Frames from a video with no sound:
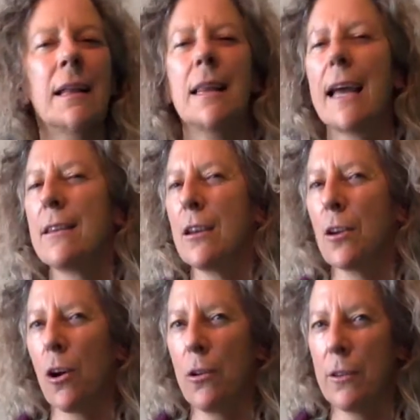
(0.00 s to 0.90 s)
letting
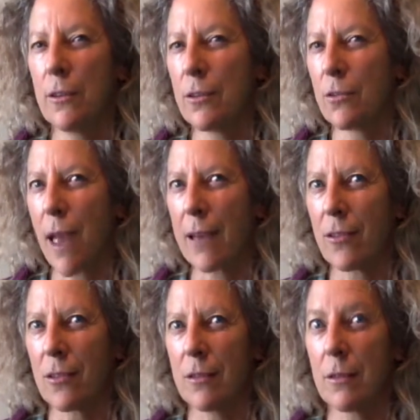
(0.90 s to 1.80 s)
go the
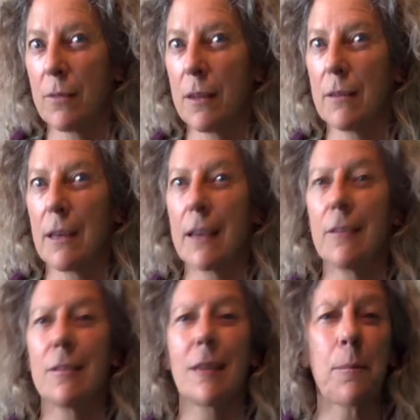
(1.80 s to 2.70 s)
distractions of this
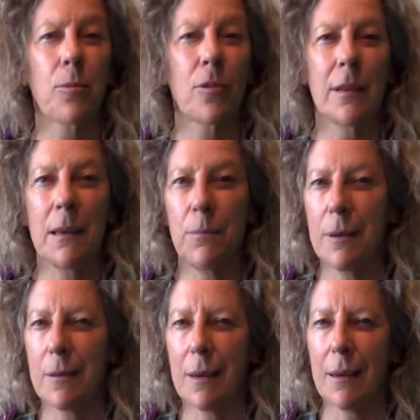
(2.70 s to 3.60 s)
exceptionally
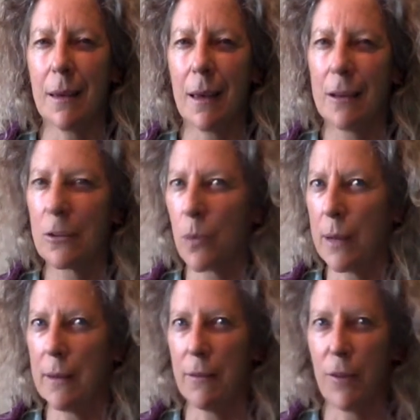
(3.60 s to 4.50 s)
busy
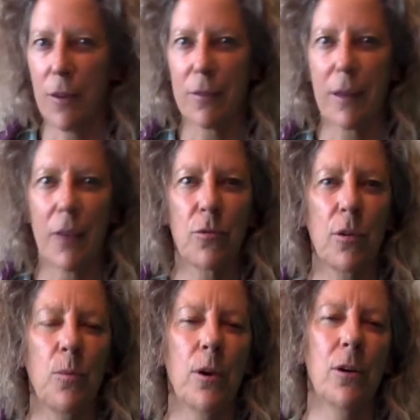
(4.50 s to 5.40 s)
21st
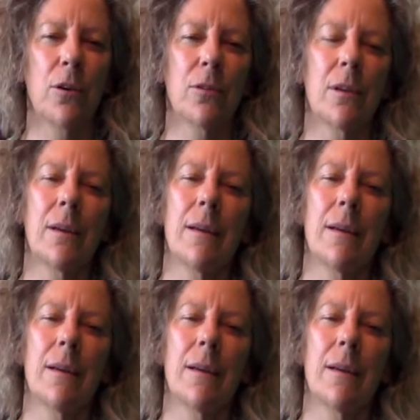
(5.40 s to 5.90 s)
century world.